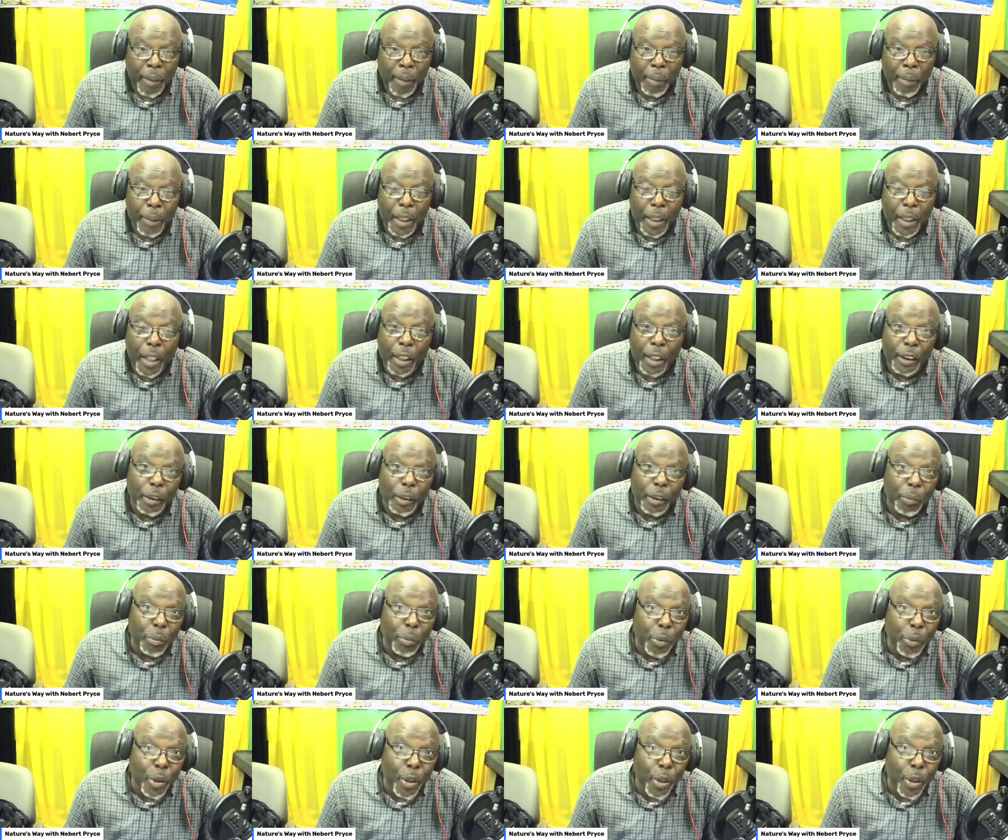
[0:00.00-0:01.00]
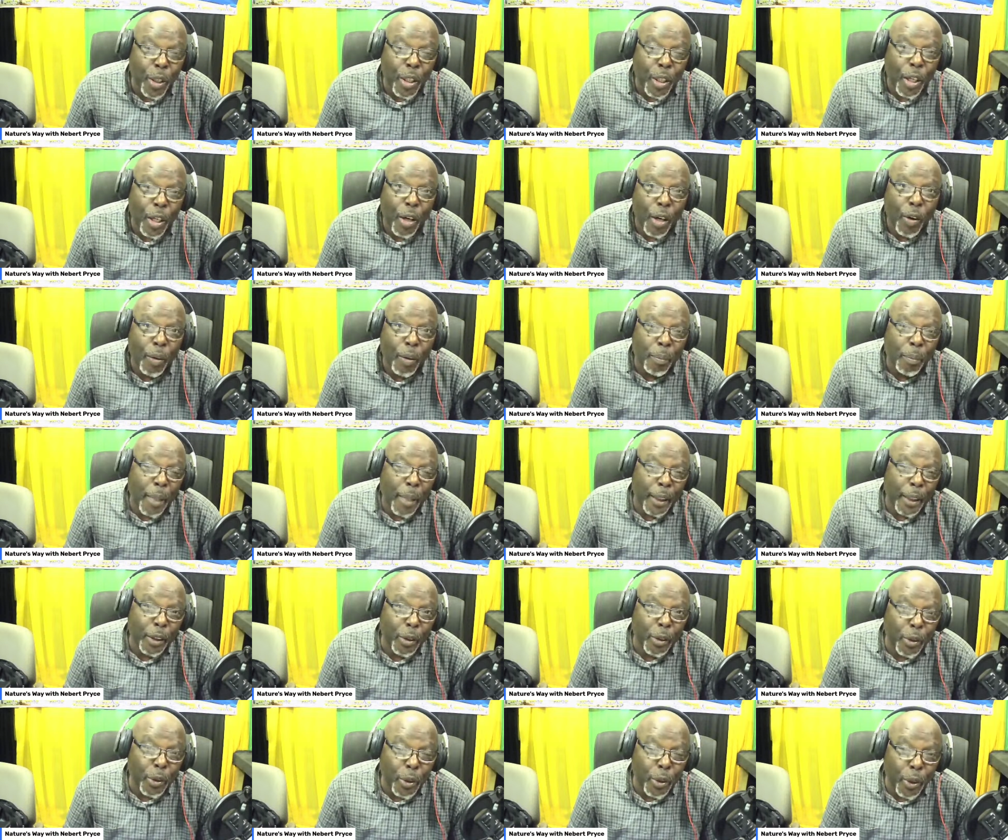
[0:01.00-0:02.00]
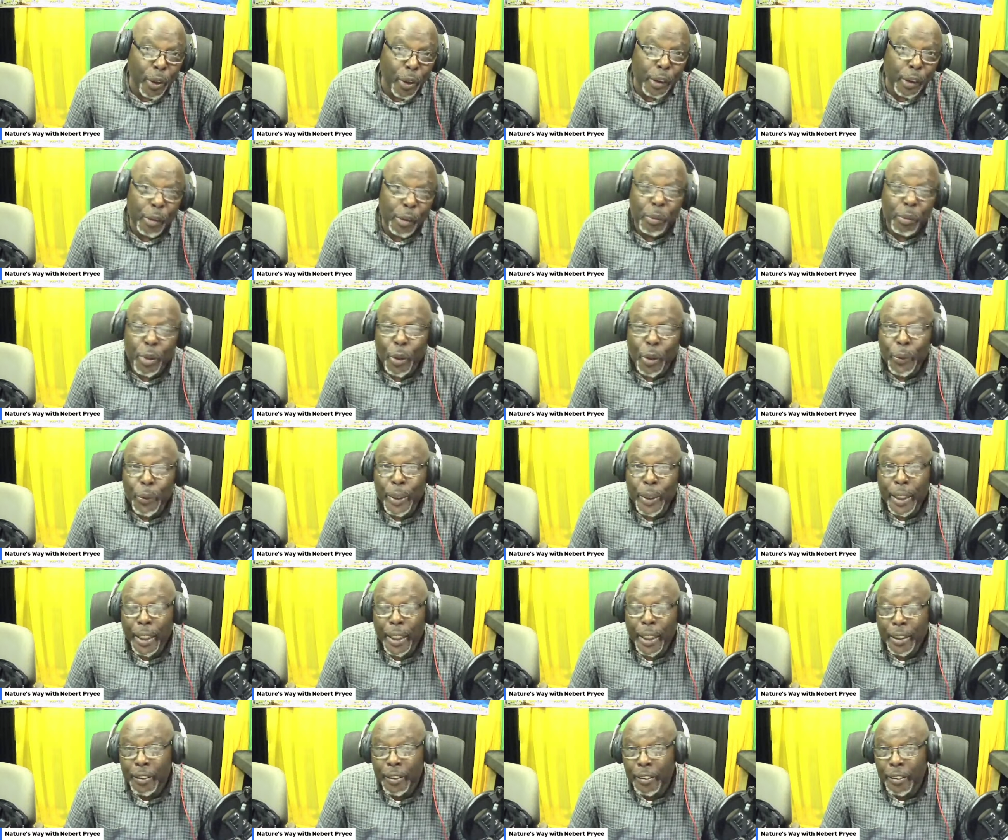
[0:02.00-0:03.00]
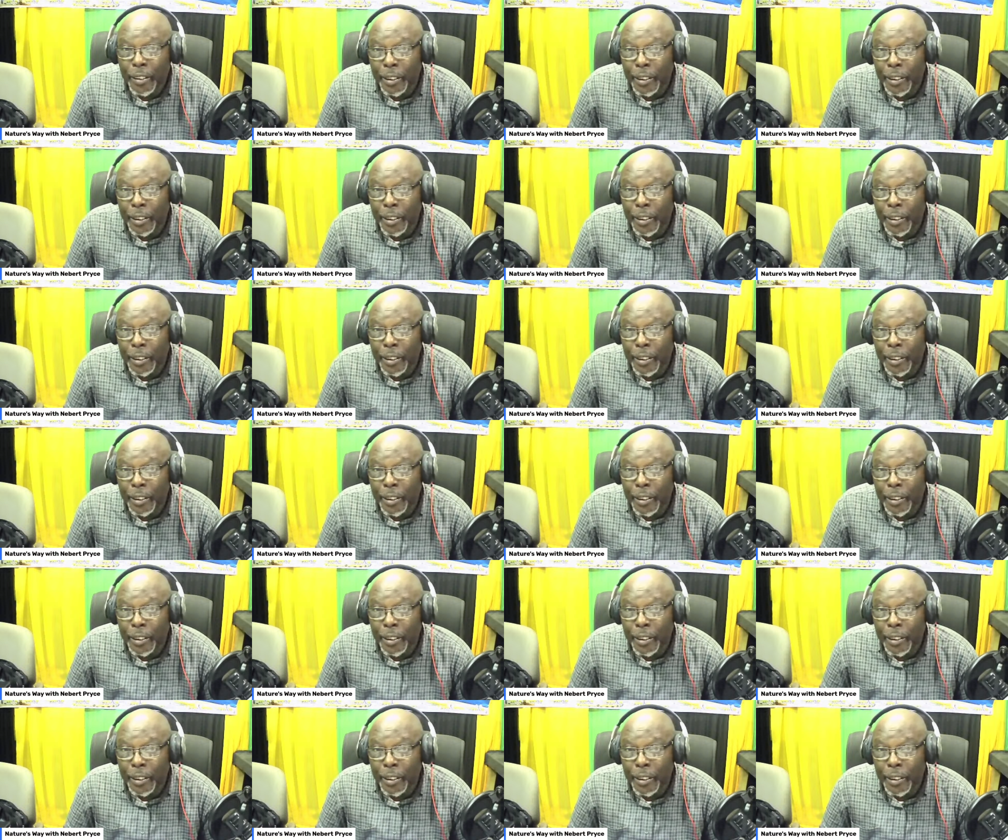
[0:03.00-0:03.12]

Because the more our body grows, the more we get